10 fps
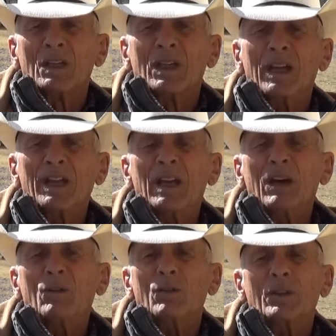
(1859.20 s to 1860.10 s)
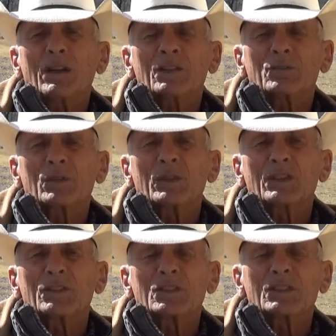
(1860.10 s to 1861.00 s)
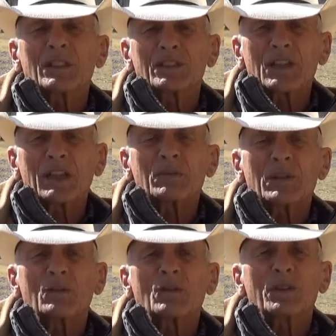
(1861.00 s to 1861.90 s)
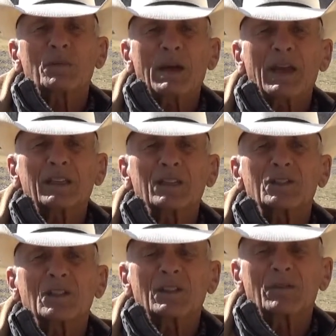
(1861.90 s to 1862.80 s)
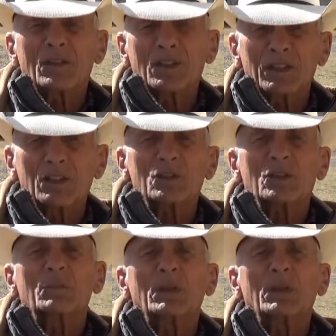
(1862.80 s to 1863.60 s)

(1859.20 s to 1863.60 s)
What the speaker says: Anyhow, as I said, the same thing with the packing shed. Everything used to be